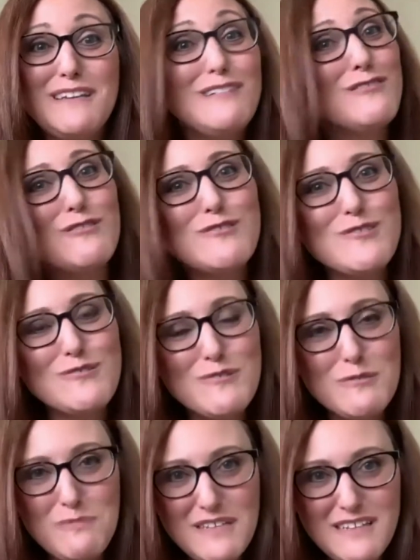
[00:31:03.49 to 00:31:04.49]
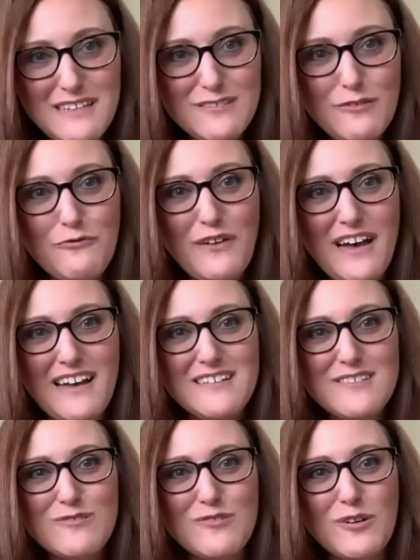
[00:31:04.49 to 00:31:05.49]
too soon, speaking too
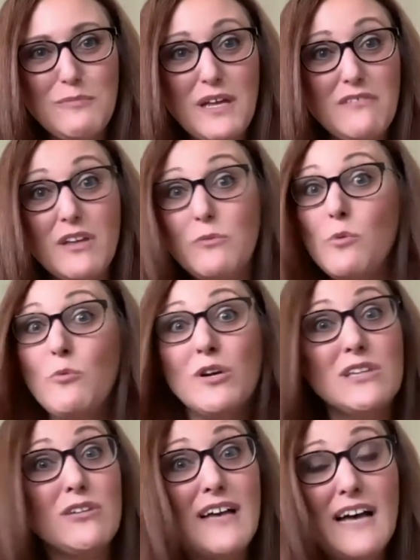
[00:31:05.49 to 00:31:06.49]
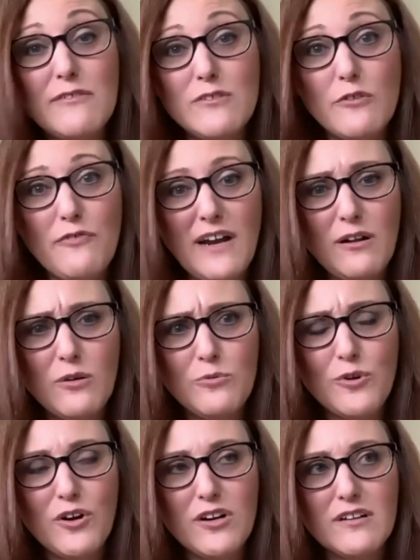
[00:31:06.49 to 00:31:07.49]
fast, or maybe even wanting to have the final
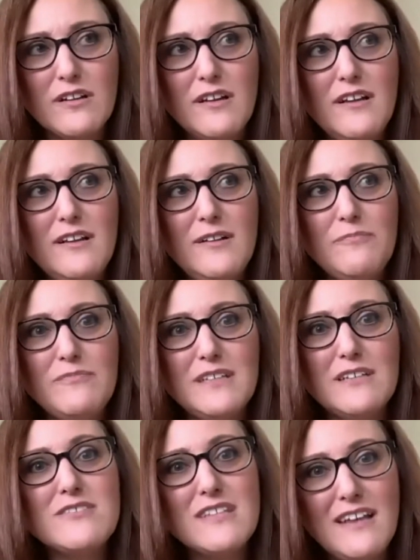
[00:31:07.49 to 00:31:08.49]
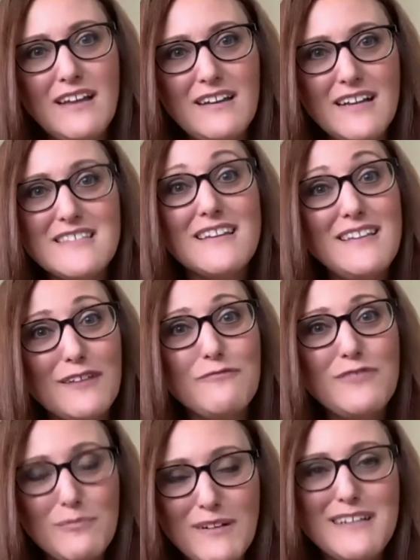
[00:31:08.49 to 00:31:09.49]
word. Because again, as a young
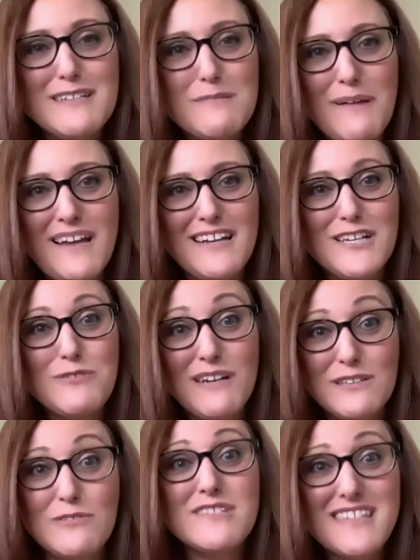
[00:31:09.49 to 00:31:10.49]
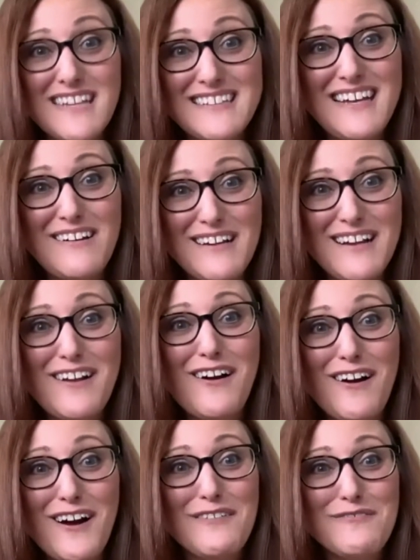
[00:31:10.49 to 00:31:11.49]
female Hispanic trying to stand out and
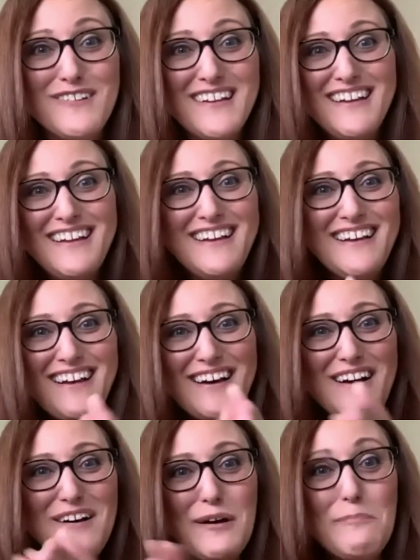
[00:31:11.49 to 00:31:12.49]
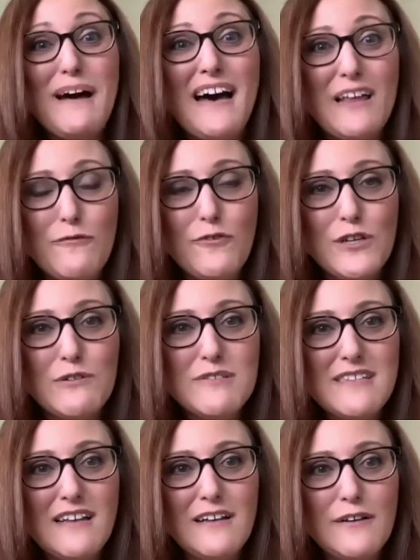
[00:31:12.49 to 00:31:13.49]
carve a path for
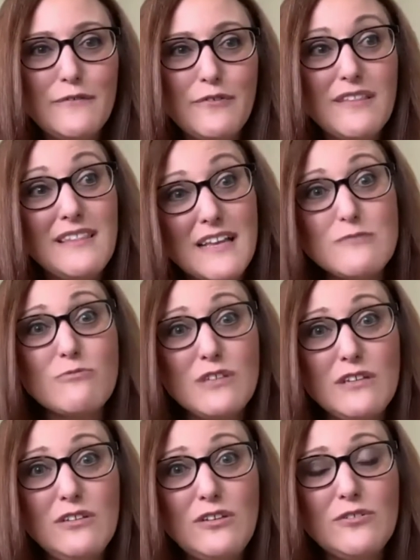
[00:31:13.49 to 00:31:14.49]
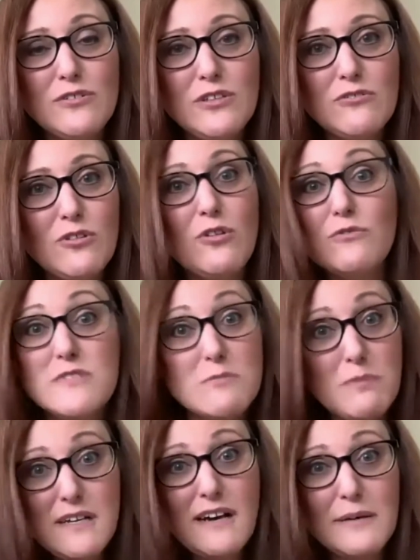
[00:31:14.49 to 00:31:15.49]
yourself, that's what you do. You're told,
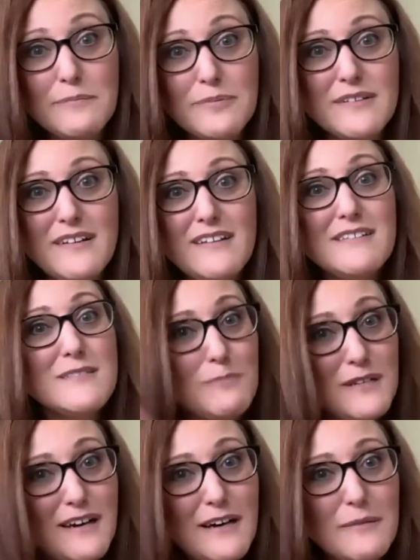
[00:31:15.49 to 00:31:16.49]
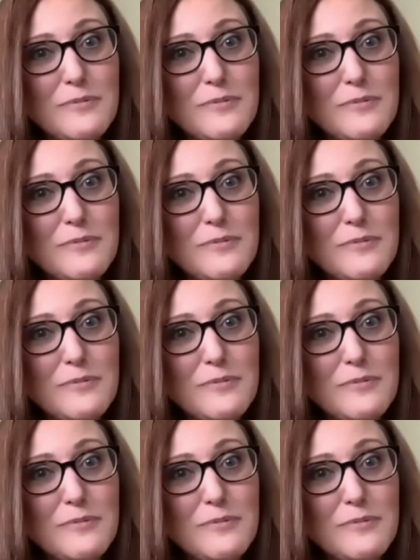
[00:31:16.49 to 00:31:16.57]
speak up, speak up.